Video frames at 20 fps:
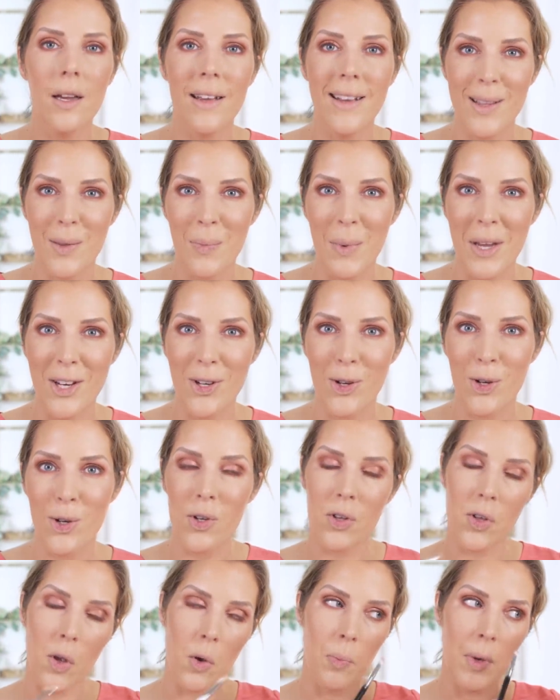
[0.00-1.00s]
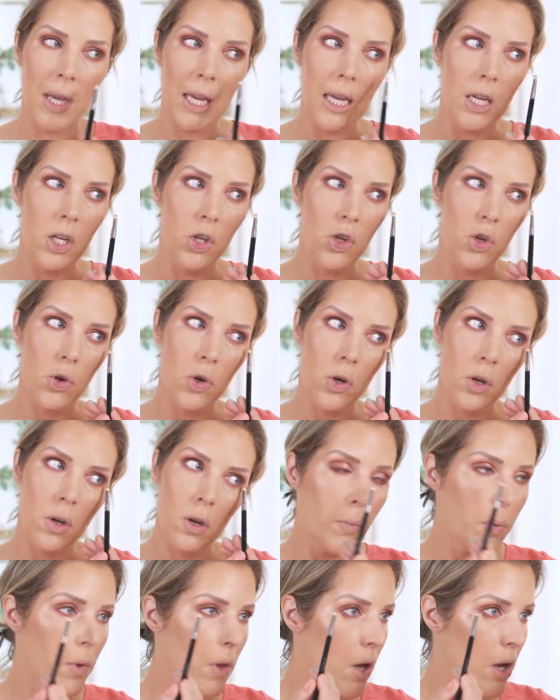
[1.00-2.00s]
It's peach. So peach
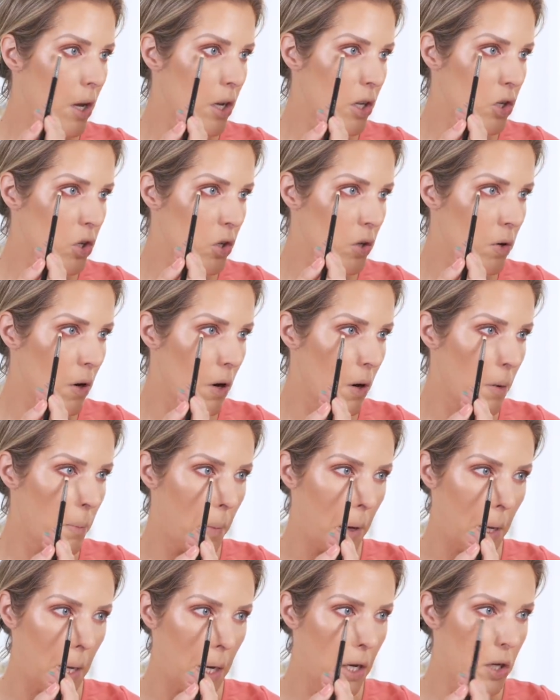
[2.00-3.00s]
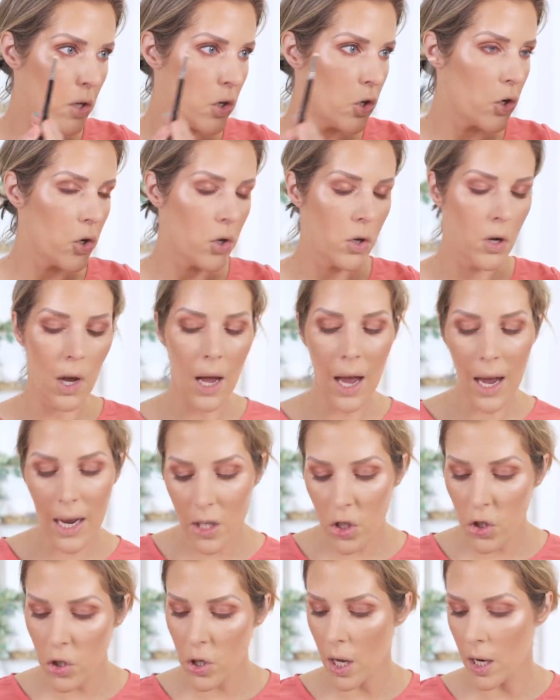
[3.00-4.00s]
blush, peach
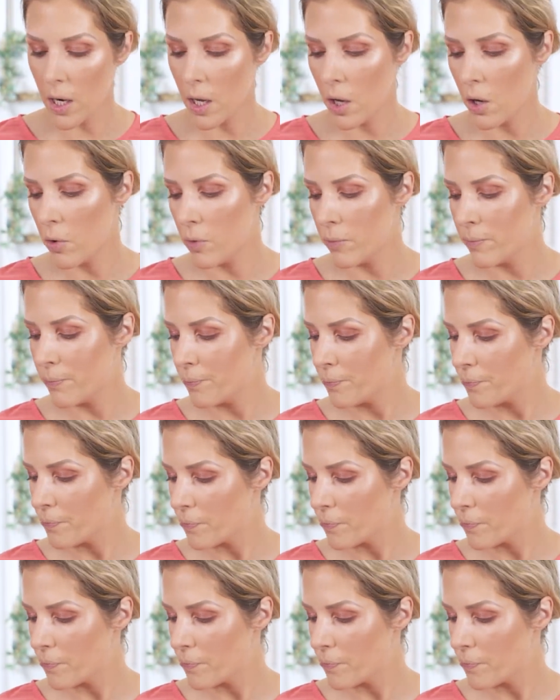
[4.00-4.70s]
eyeshadow,